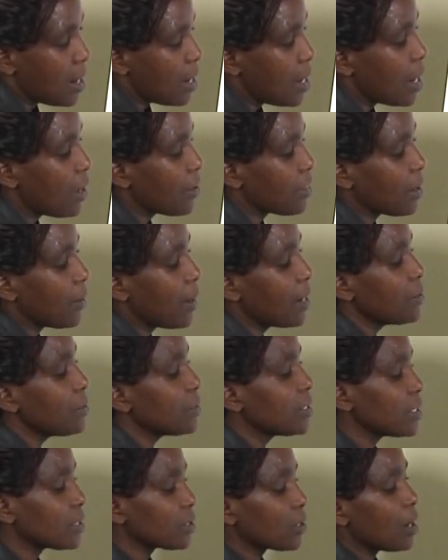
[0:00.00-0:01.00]
Now, the one
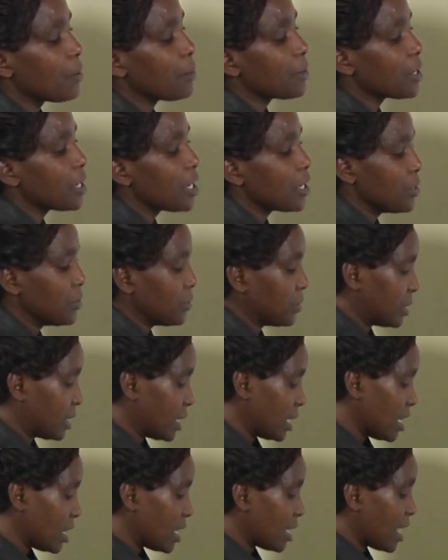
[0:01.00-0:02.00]
which is commonly
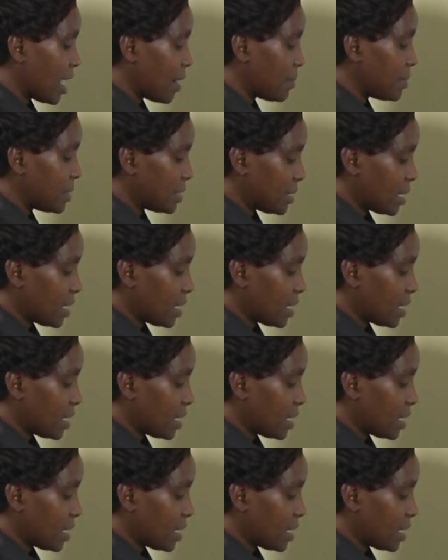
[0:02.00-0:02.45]
used in the lab is